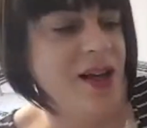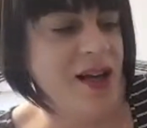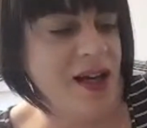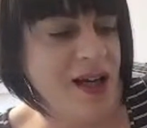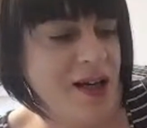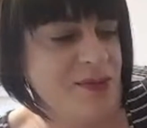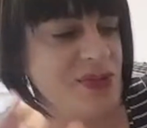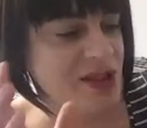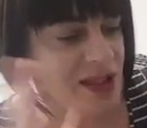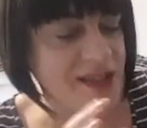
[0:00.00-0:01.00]

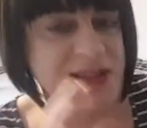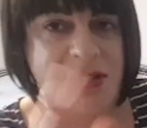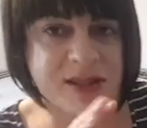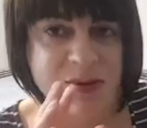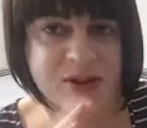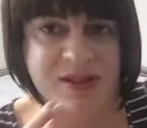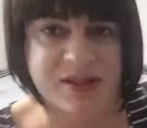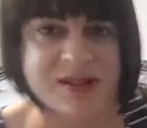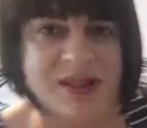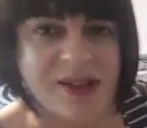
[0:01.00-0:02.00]
So I just wanted
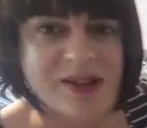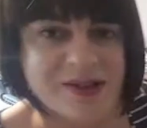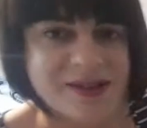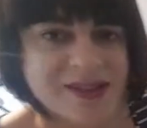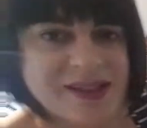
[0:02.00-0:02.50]
to show